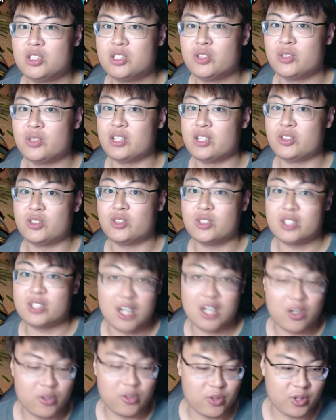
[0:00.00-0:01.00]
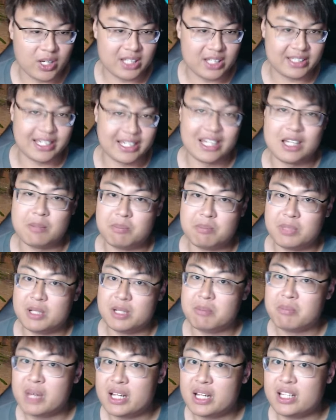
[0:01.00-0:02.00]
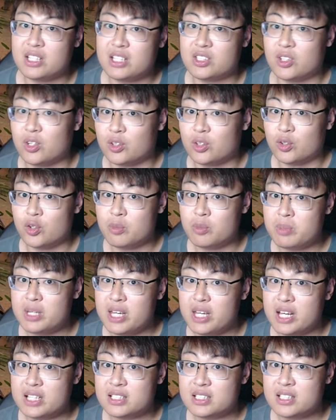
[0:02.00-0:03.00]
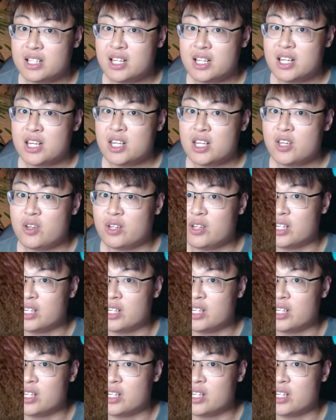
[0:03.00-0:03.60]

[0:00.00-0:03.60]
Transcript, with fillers: So that's how you guys can implement it on OBS. You